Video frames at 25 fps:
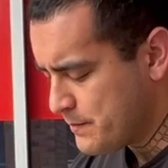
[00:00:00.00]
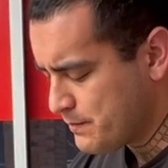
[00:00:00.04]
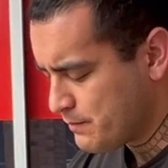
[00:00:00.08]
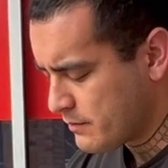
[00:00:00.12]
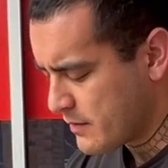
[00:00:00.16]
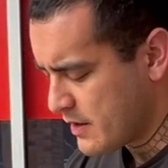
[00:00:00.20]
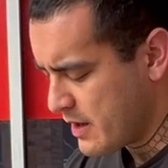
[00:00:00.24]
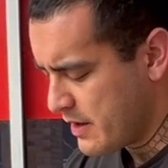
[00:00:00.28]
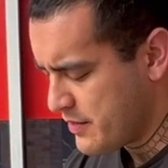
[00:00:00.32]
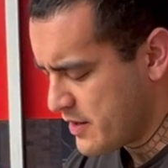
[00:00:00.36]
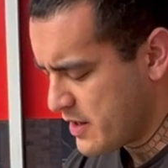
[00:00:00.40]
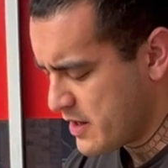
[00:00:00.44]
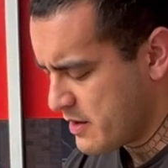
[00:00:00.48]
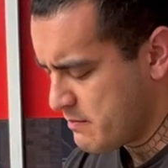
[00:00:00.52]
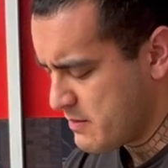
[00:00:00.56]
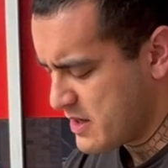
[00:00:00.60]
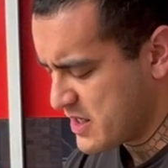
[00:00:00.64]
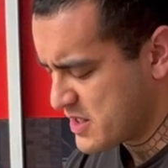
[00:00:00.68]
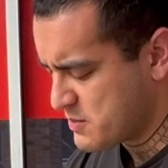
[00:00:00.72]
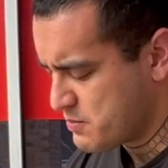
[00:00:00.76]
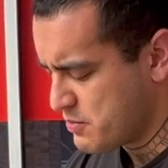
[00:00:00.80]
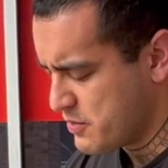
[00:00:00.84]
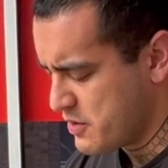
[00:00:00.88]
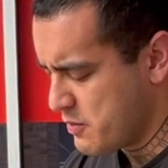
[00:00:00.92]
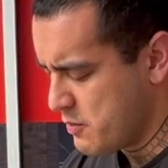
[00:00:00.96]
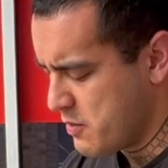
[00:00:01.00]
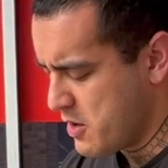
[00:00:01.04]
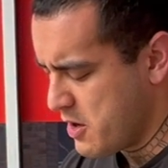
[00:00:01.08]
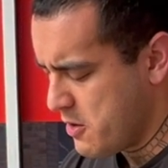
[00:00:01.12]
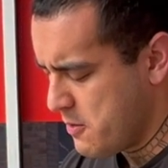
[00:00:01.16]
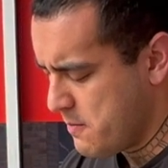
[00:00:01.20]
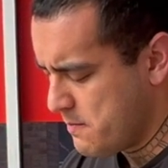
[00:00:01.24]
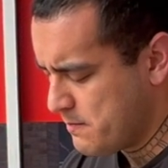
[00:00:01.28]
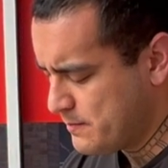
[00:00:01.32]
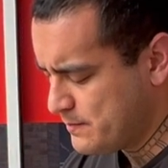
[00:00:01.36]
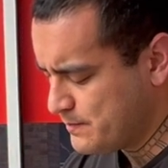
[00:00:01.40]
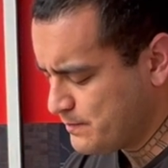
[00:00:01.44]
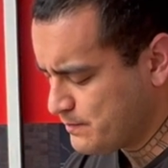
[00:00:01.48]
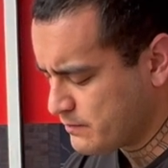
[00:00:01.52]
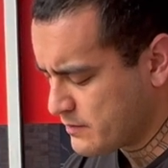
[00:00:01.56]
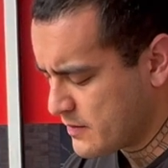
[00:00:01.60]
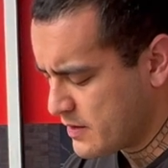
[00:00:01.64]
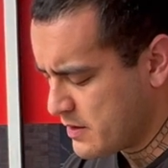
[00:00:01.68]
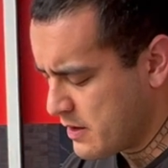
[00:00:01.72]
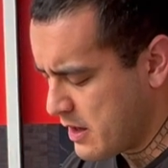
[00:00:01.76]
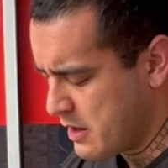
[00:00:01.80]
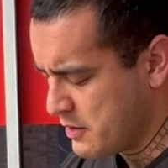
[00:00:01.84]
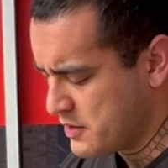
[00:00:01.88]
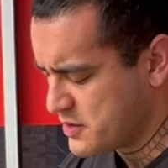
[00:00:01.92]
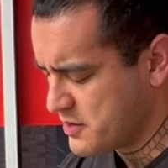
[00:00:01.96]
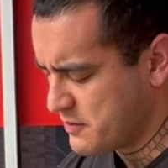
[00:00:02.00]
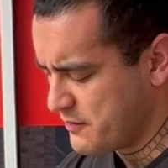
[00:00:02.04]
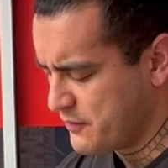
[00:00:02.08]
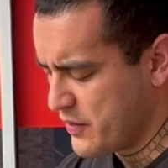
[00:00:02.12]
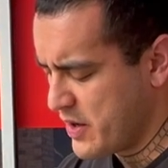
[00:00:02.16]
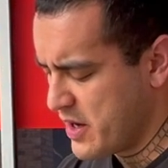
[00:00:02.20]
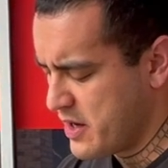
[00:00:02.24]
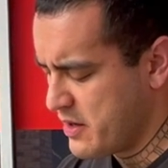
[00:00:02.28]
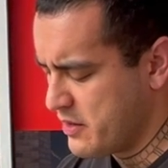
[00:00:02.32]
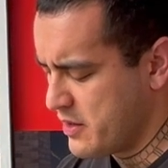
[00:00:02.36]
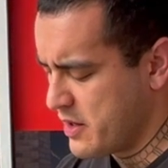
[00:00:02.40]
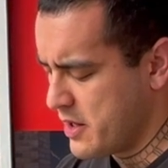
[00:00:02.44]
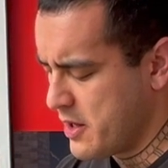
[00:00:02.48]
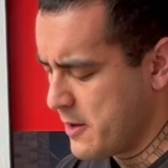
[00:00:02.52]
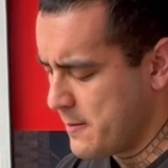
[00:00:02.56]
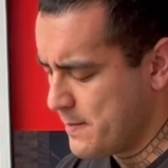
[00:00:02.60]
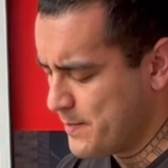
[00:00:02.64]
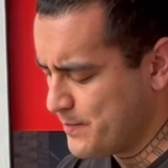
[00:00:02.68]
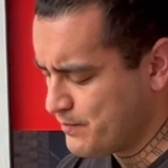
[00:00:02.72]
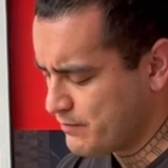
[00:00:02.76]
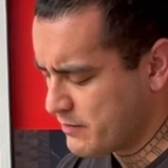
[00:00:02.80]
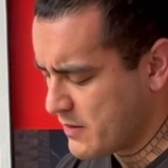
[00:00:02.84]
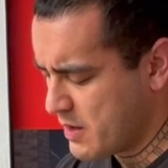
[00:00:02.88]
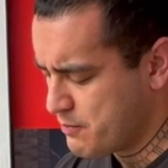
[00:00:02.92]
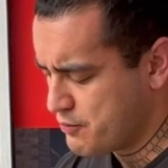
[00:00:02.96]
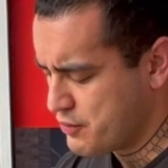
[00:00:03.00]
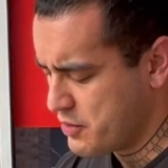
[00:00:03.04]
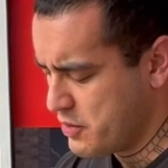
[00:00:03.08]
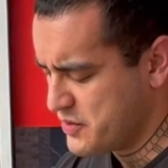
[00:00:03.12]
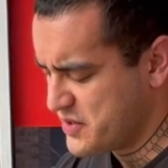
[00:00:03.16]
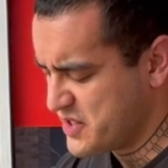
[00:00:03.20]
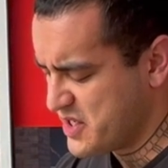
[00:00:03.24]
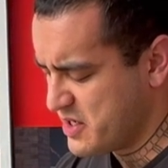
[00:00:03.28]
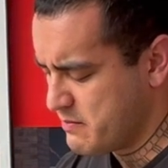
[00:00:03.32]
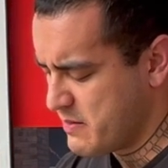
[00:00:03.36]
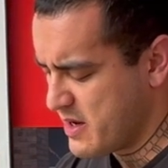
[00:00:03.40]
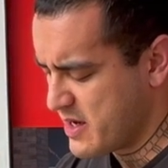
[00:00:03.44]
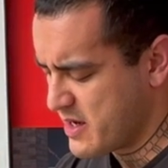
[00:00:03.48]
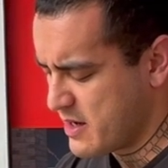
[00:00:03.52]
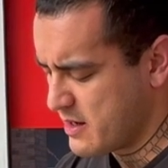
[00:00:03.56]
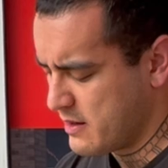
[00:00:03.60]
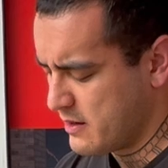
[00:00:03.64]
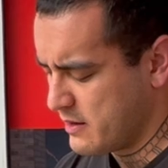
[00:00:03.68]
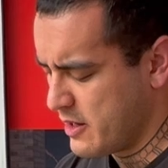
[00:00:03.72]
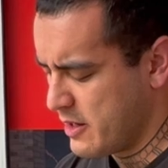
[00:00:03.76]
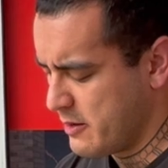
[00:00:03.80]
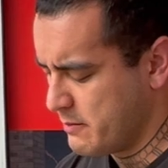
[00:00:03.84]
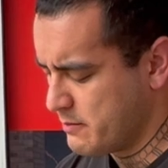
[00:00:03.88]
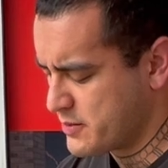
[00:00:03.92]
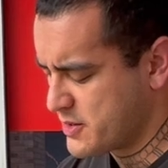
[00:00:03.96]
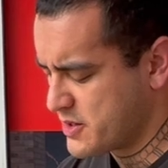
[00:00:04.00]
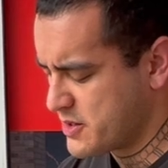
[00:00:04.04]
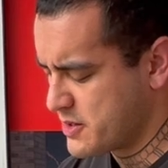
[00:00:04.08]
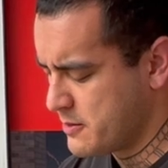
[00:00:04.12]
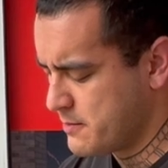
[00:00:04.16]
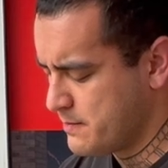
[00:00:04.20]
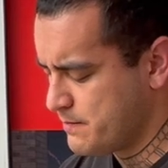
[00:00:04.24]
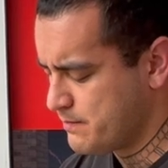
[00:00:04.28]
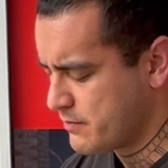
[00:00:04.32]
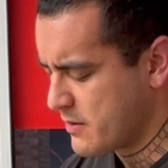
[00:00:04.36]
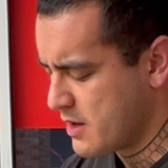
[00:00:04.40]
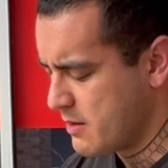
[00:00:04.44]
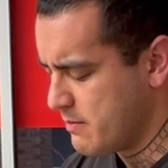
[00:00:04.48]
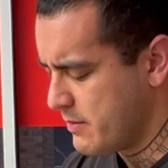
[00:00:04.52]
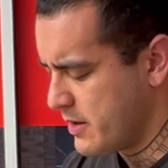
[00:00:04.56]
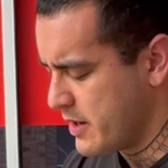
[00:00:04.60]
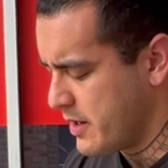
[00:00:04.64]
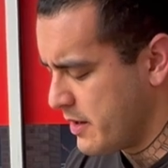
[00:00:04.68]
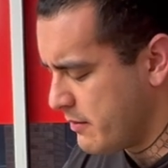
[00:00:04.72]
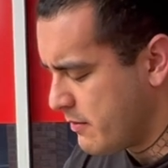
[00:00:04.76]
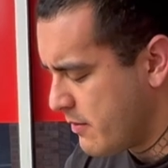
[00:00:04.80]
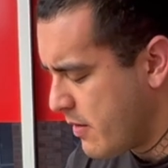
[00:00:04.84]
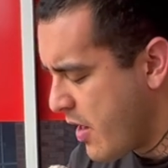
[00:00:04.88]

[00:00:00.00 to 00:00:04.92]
I think it mixed pretty well. I was afraid of the protein making lumps, but